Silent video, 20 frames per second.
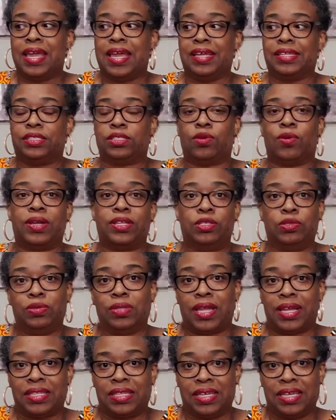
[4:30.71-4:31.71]
And so I do
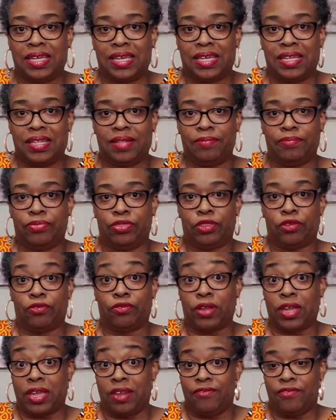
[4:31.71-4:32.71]
like to get
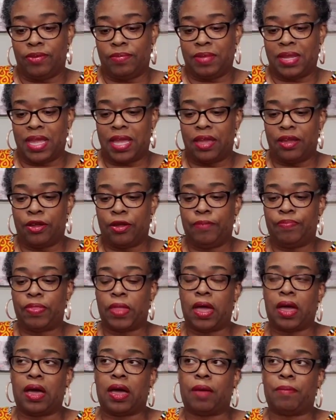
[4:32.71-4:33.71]
thread from there.
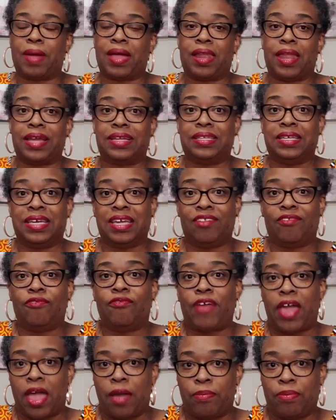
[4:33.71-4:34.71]
I like to get
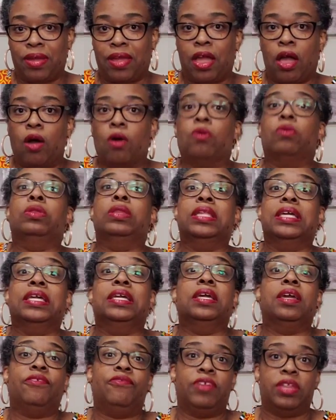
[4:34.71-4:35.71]
fabric
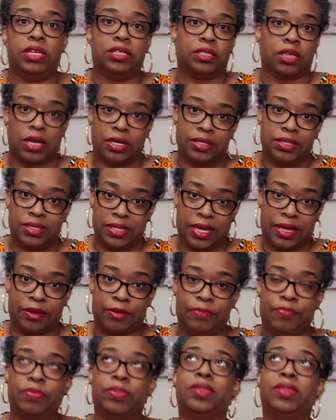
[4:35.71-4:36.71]
only if it is on sale.